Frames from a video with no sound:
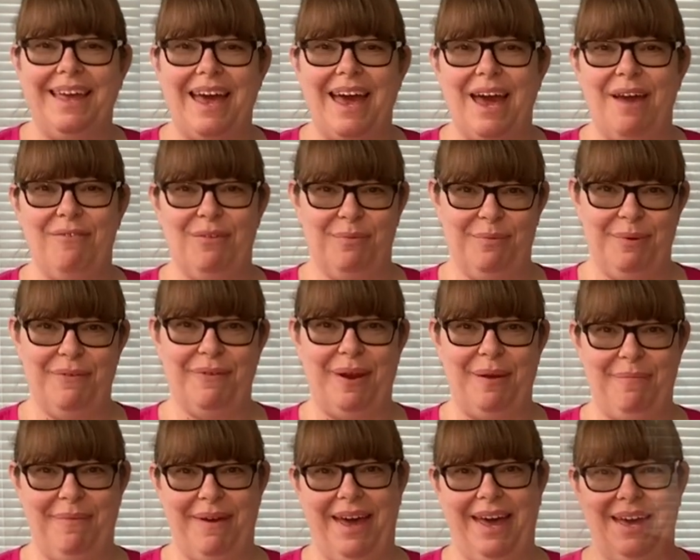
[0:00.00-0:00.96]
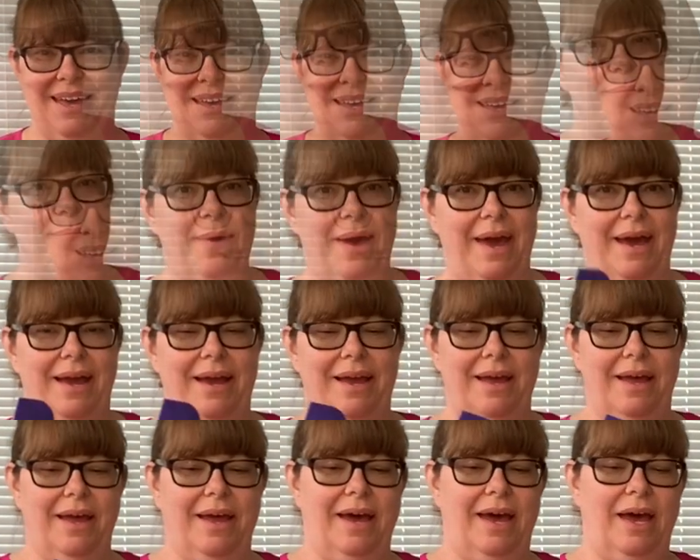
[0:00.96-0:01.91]
I will be right back. Okay, I'm back.
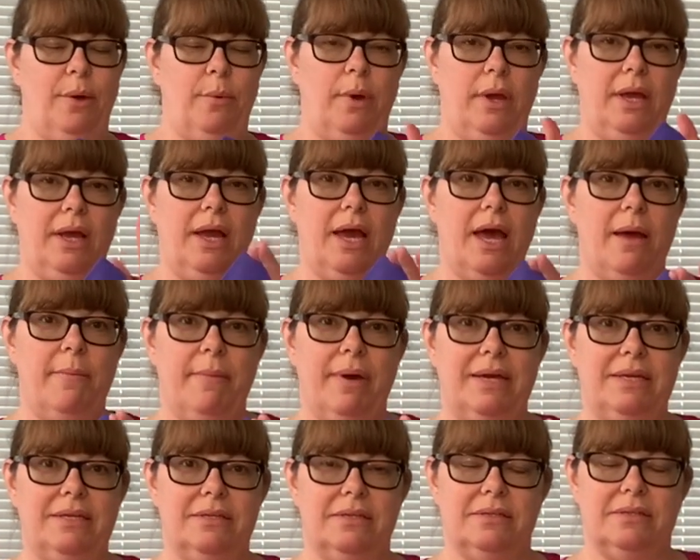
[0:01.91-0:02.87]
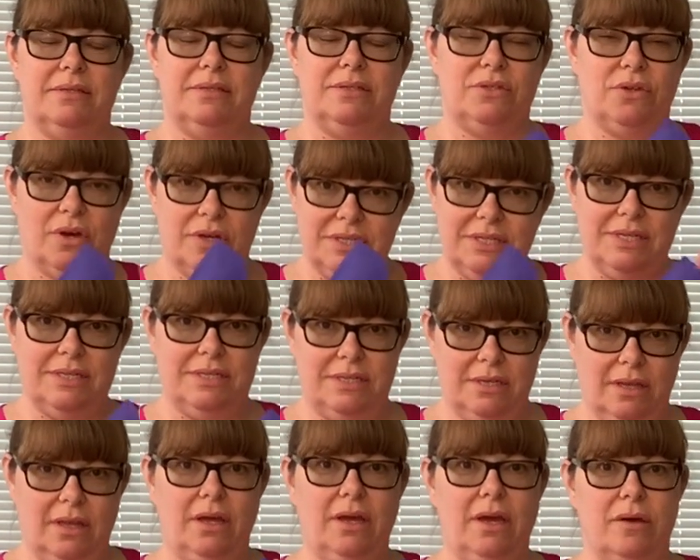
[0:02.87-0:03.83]
I went and got my saucy
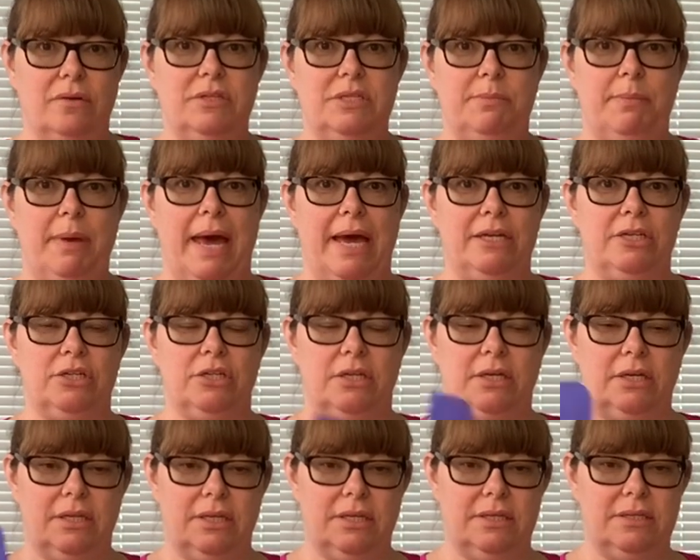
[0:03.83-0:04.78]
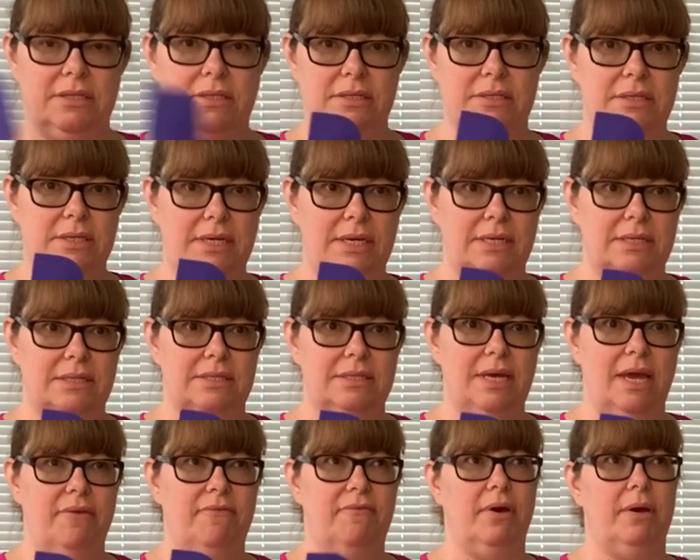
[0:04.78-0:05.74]
silicone spatula. This is heat
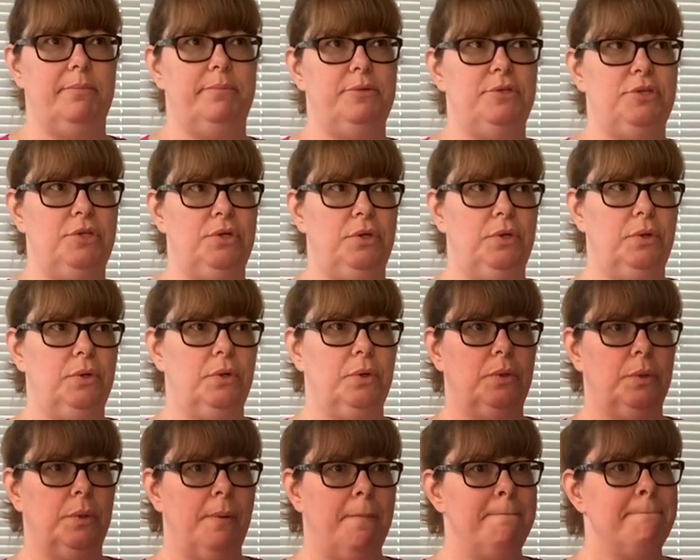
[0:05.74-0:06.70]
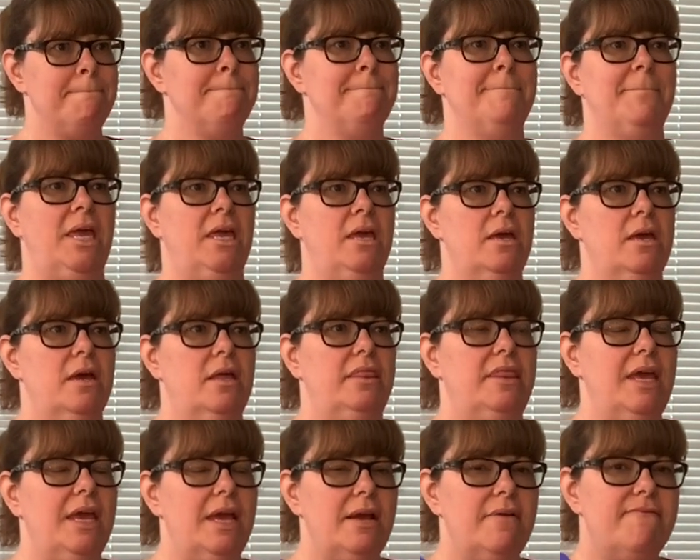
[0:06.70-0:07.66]
safe up to, I
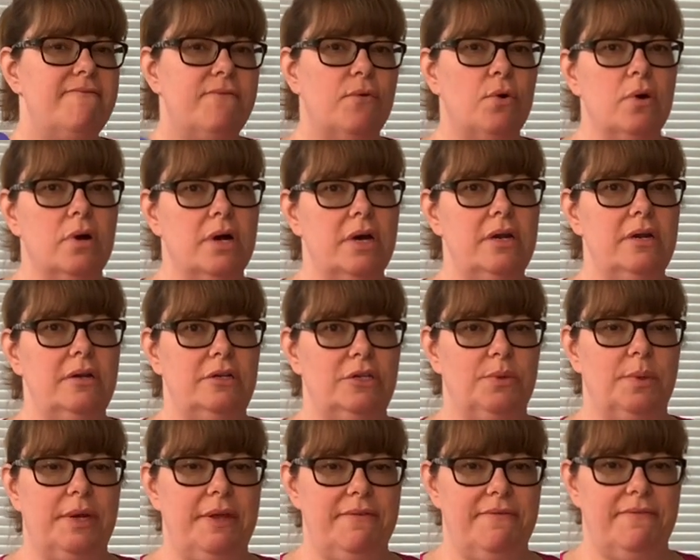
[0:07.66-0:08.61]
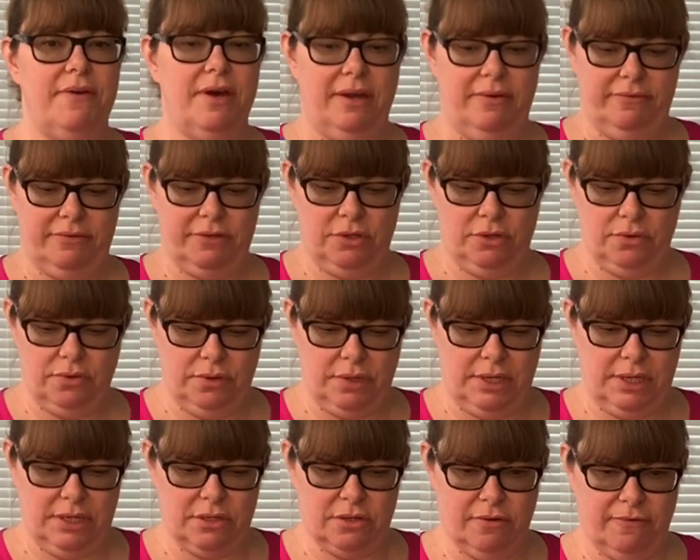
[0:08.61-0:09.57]
think, 425
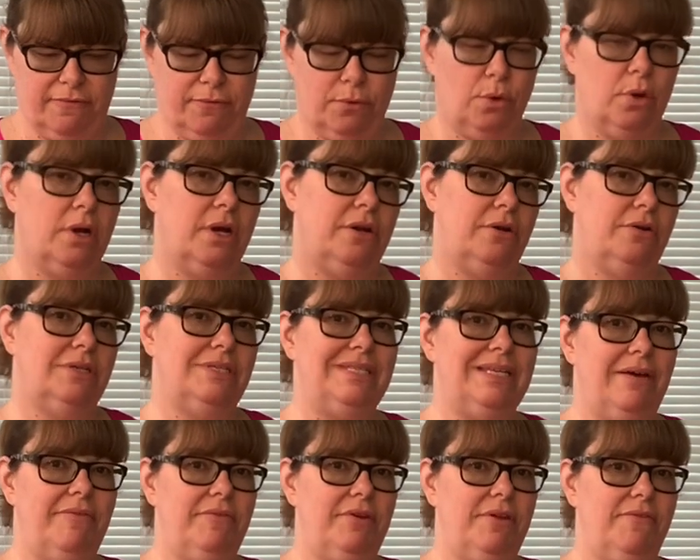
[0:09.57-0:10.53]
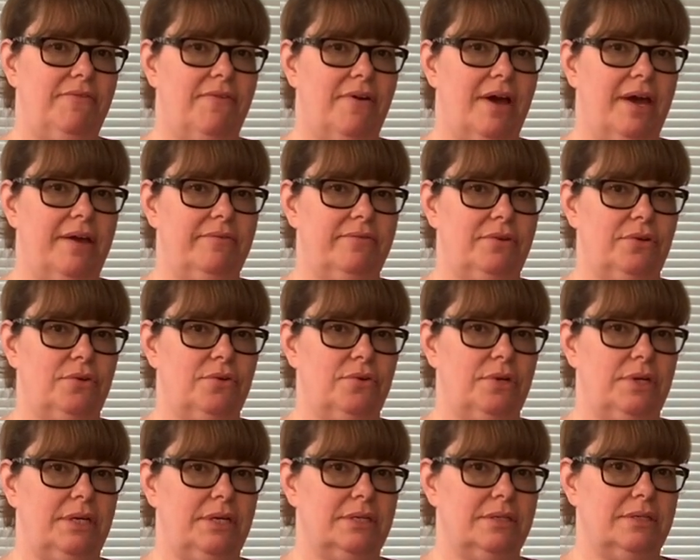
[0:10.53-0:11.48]
degrees or 475
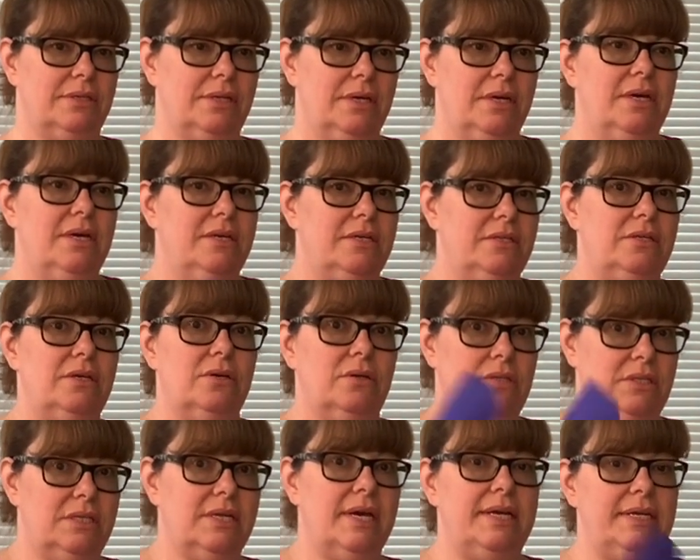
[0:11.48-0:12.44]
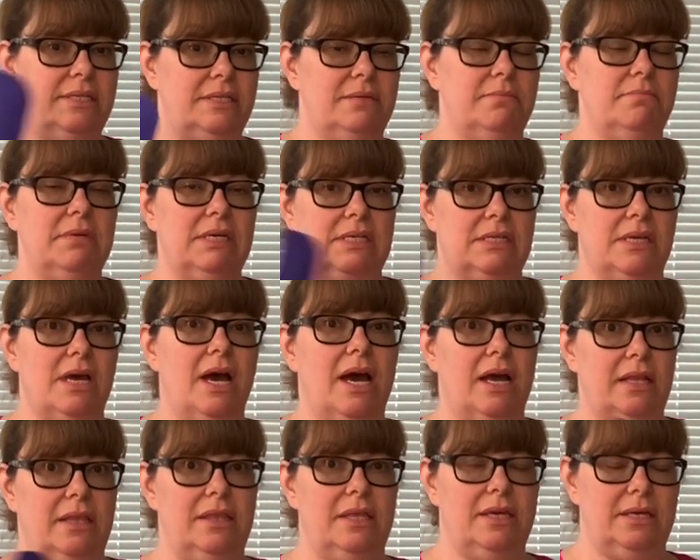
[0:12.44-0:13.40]
degrees. So it's nice to mix
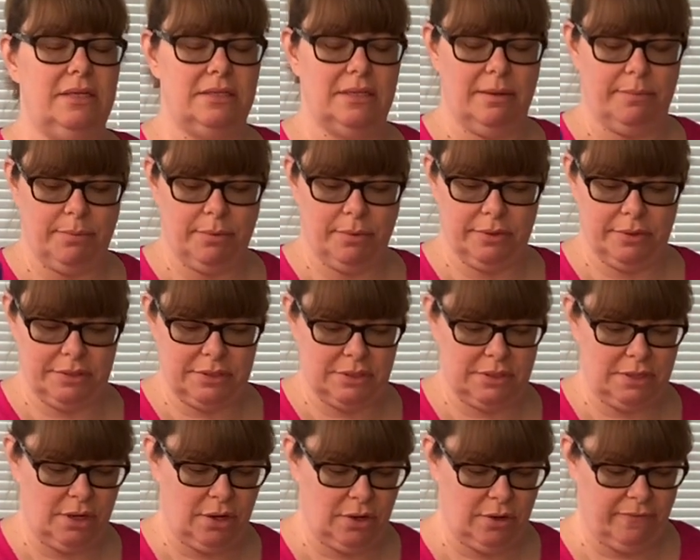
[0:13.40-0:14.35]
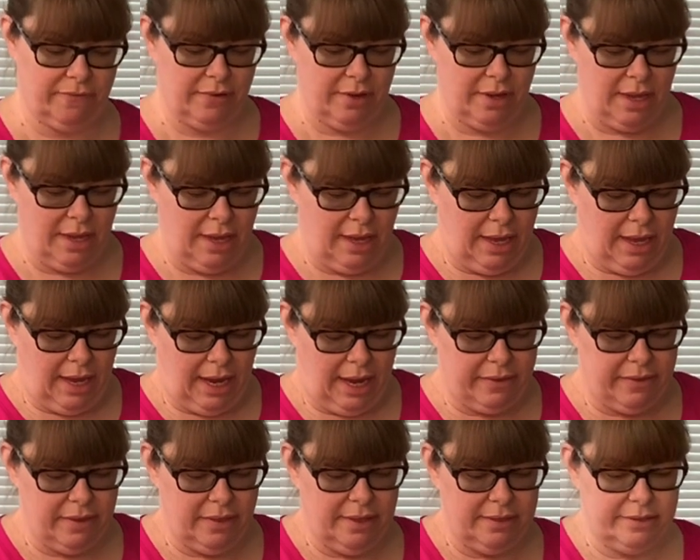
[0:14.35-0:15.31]
hot things up on the stove. And
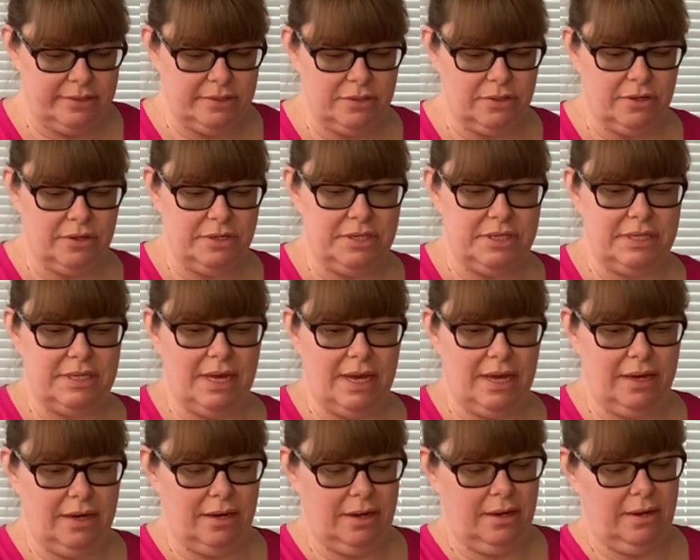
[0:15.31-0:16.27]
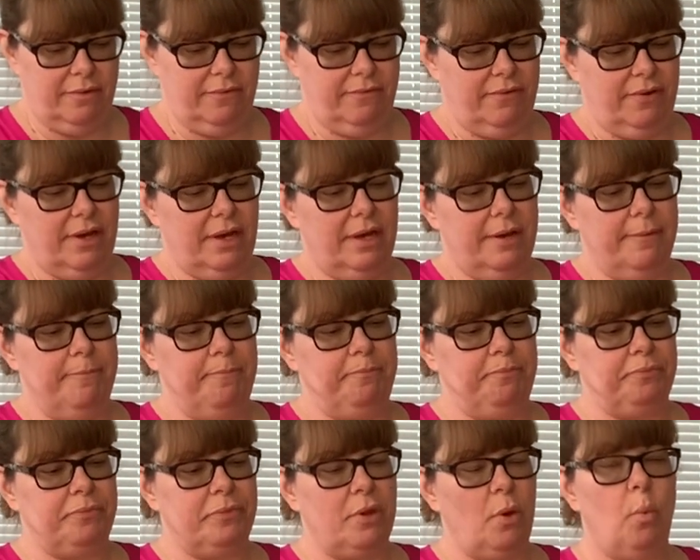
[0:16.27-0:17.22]
then this is our set of
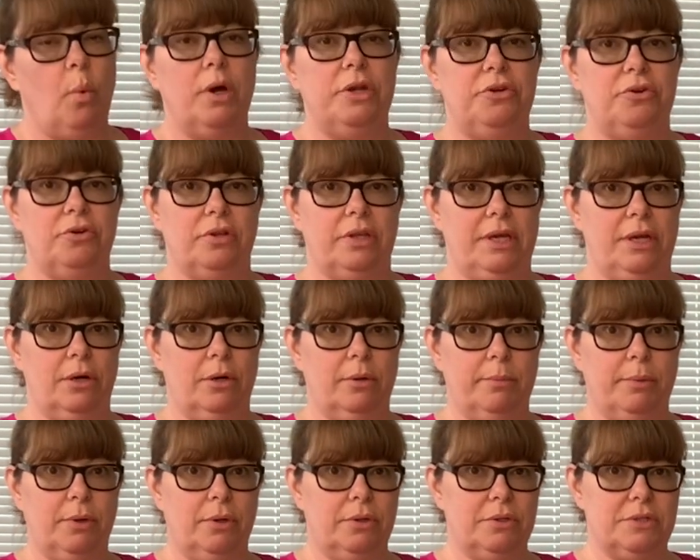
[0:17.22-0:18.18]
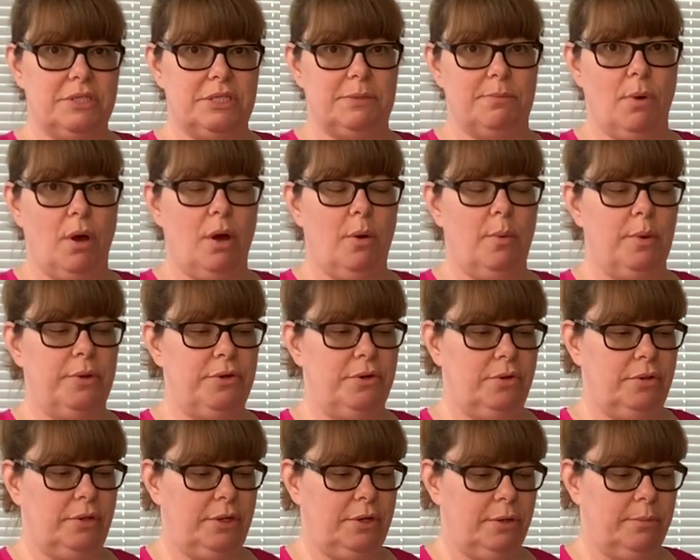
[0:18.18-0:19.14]
Wonder Lear bowls, small Wonder
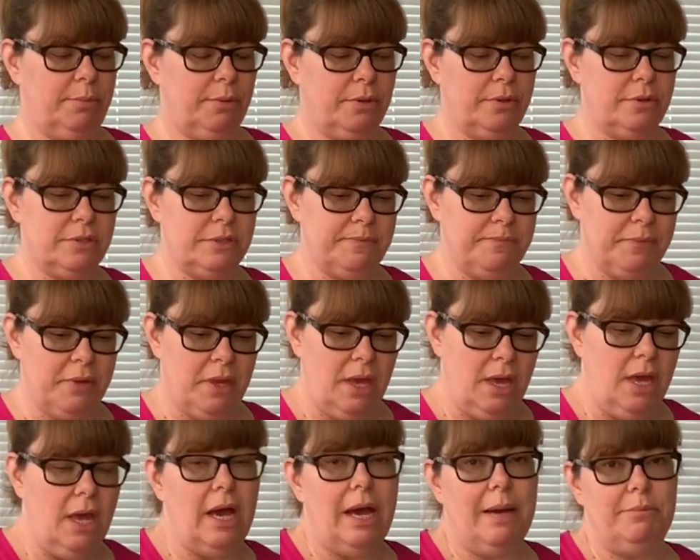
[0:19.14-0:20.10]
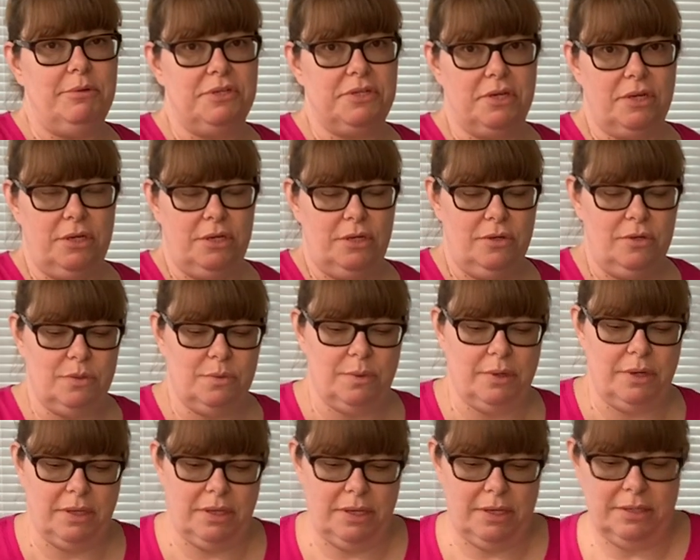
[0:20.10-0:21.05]
Lear bowls. I'm just going to use one
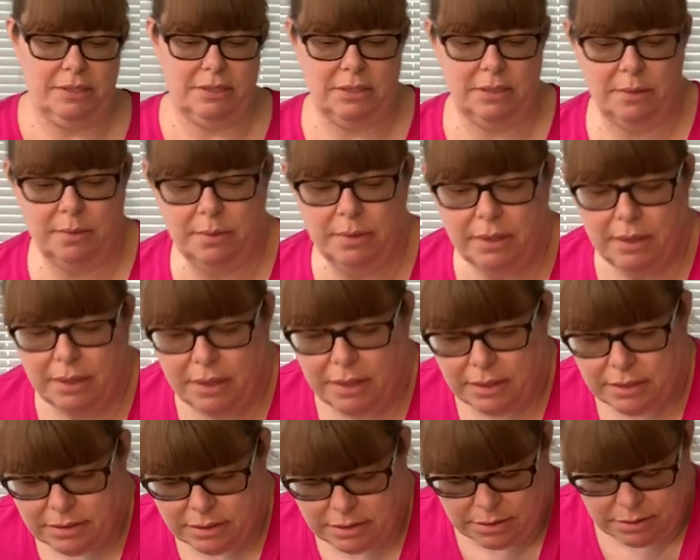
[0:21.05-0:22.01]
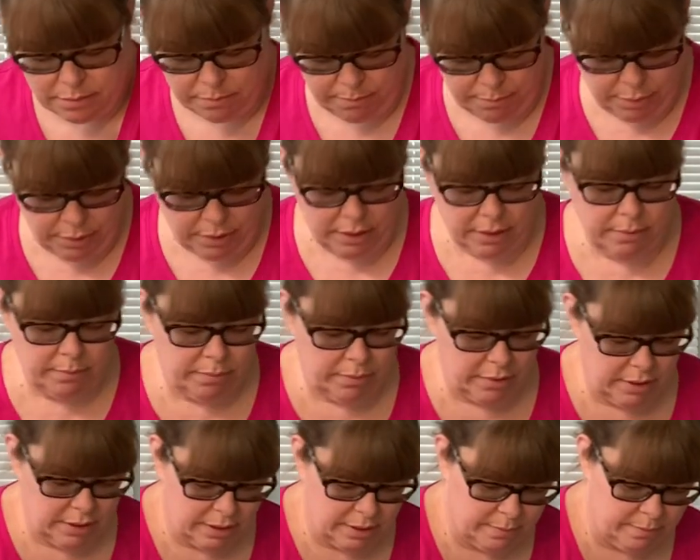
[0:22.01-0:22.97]
of these to put
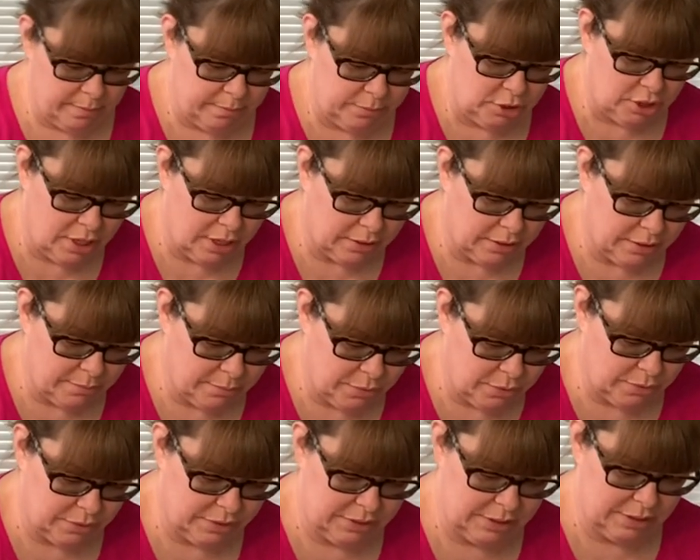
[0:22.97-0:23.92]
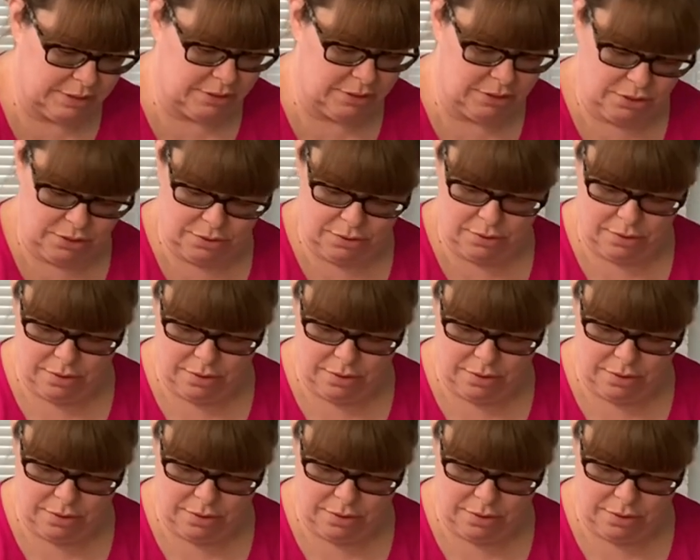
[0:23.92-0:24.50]
the chocolate mousse into.